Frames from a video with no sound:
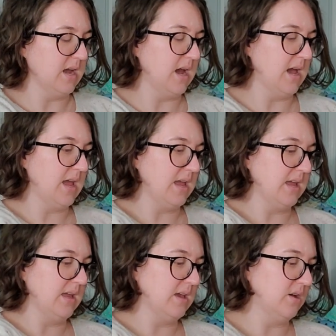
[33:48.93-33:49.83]

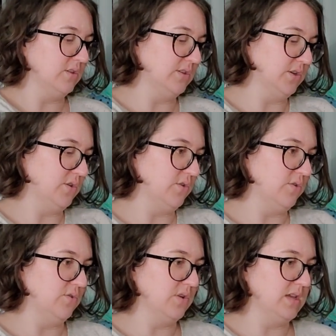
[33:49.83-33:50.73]
I
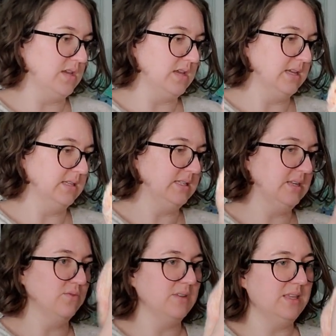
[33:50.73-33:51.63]
also
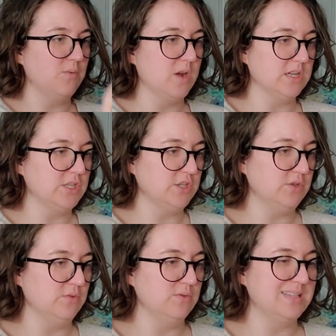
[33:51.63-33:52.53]
didn't really want
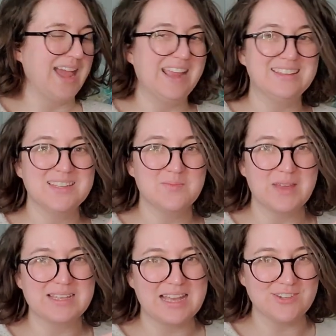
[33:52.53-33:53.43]
to tighten
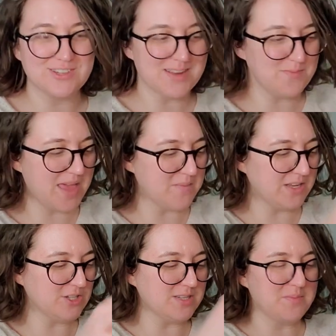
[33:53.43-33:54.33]
my tension up that
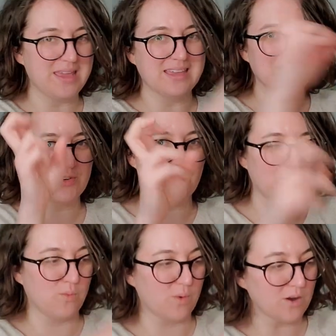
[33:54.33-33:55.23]
much to make it sort of
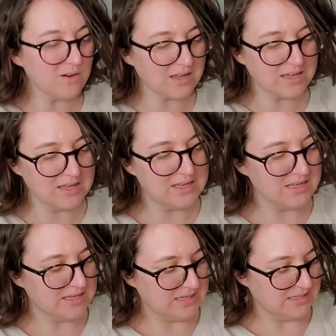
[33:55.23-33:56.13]
work.
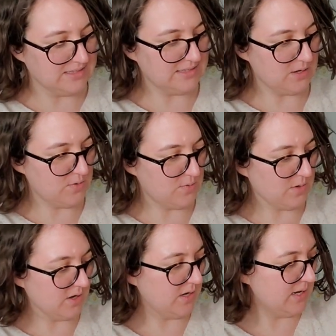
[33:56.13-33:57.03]
So
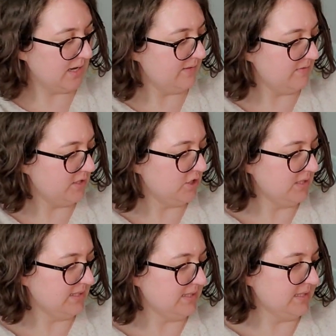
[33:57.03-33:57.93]
we're going to have to
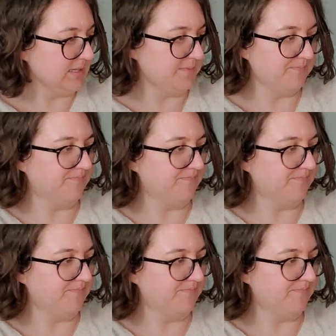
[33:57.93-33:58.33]
just